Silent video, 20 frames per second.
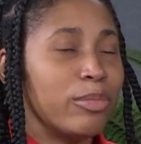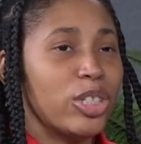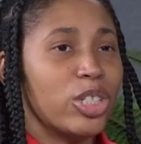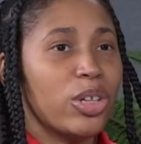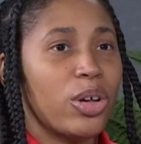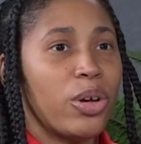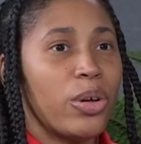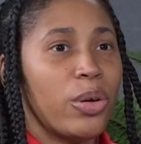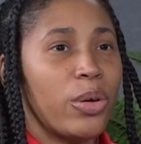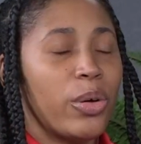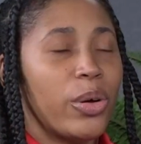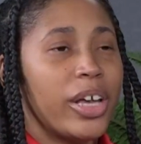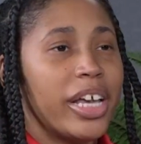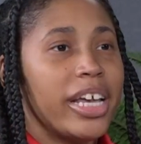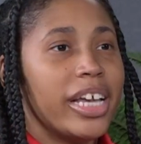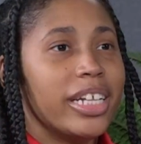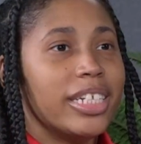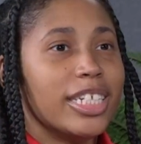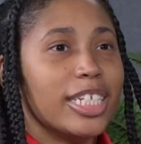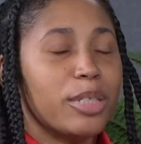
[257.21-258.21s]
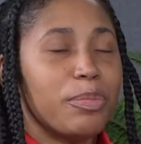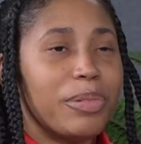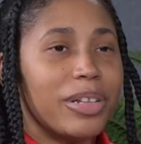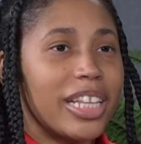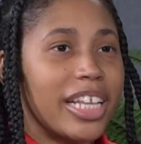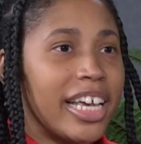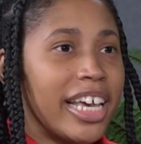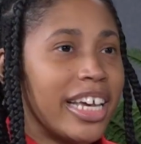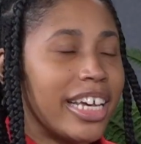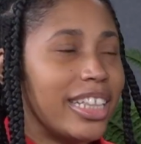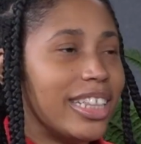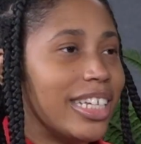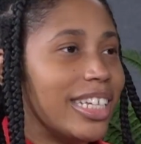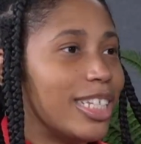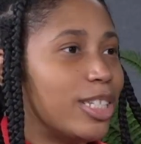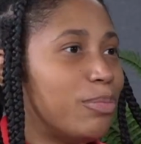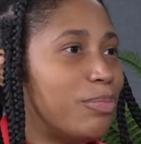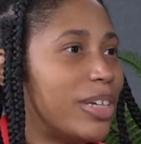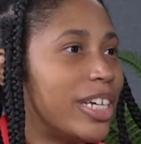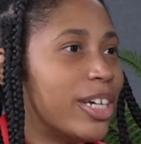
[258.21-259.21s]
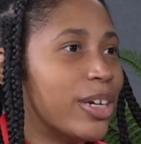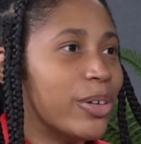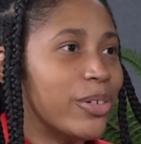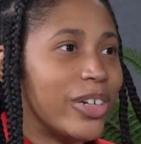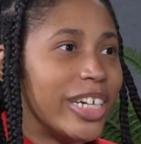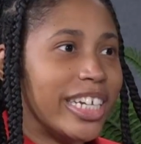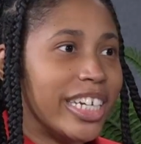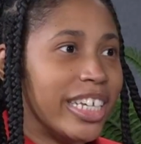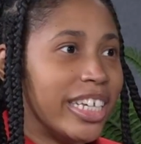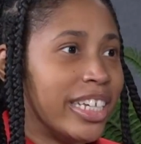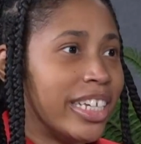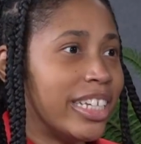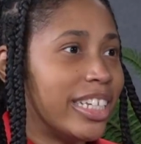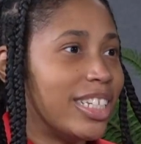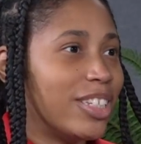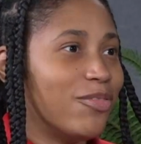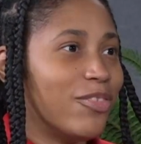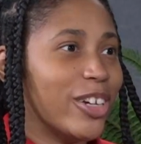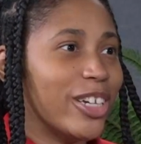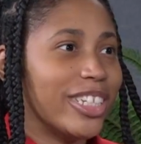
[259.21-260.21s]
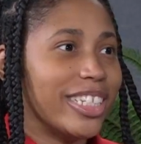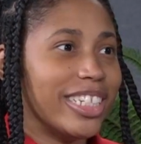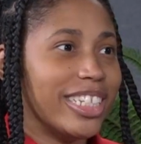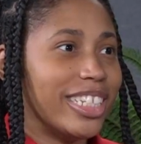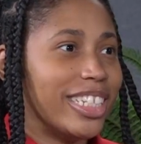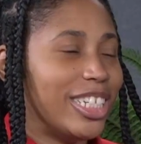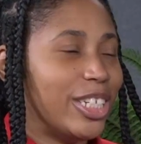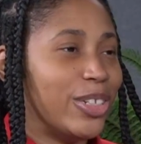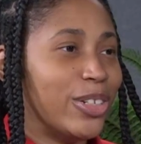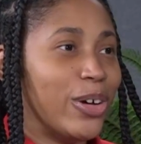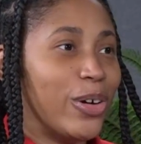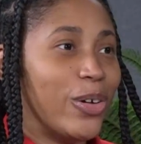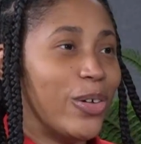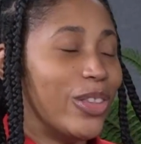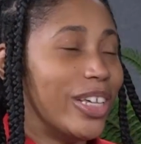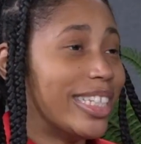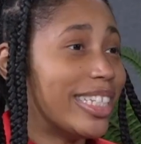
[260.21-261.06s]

So just playing in these big arenas versus you know the